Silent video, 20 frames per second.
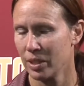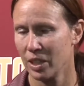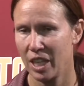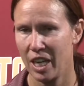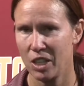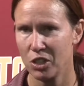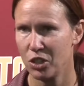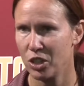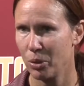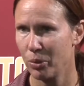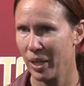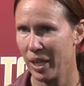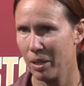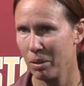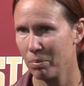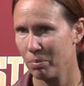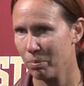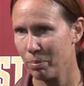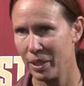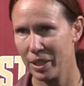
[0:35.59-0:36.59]
Last year we had
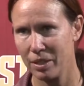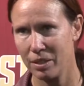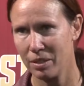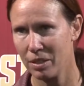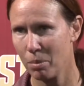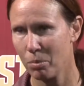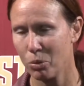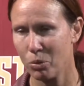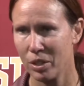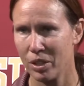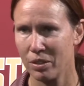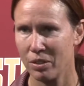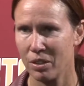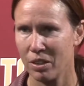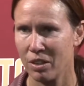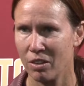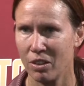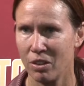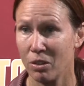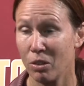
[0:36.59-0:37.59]
to be number one,
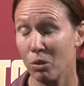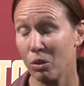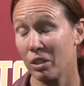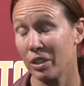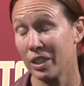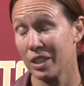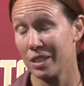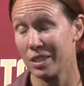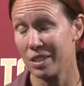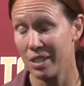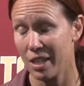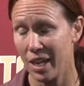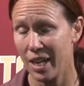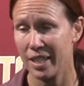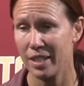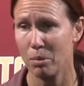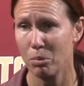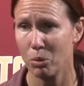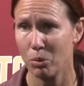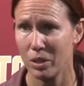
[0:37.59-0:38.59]
or at least tie
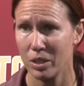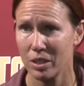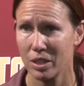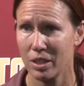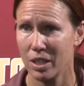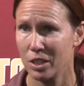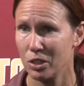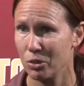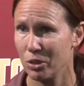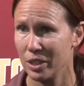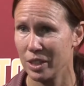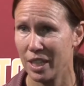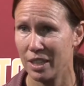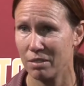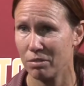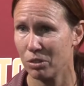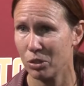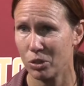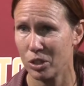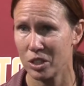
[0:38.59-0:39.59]
number one in the country down
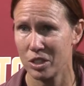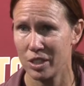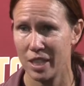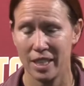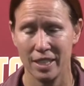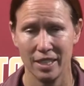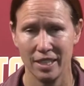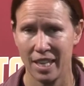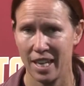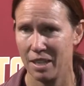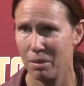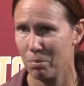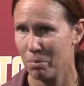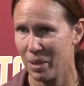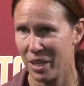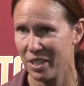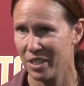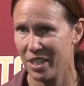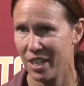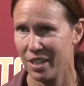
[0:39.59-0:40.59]
at Florida State, and hadn't
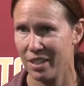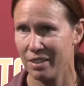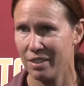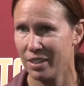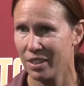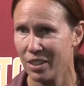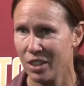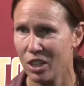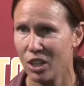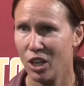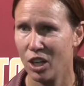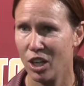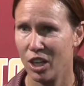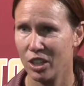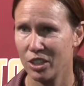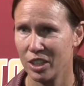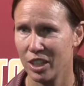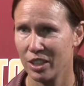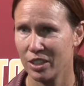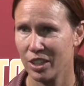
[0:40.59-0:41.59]
been done
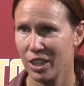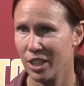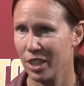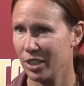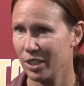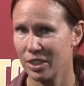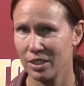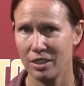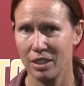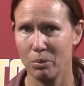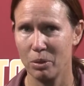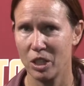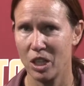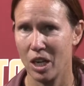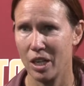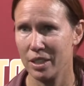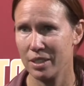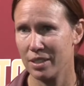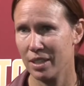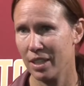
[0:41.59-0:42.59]
all year long, and we
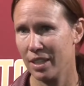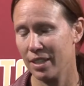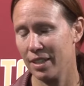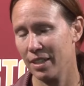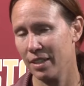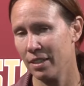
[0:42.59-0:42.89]
got it done.